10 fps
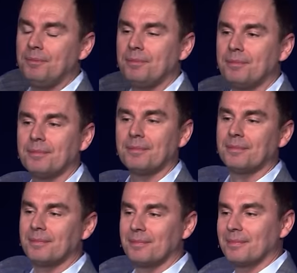
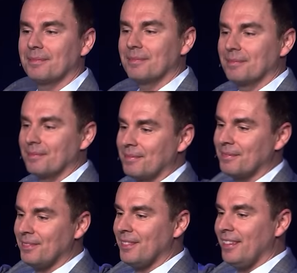
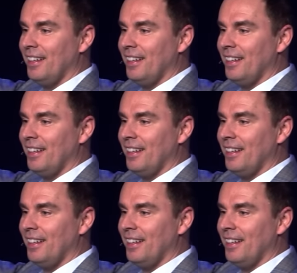(no one is talking)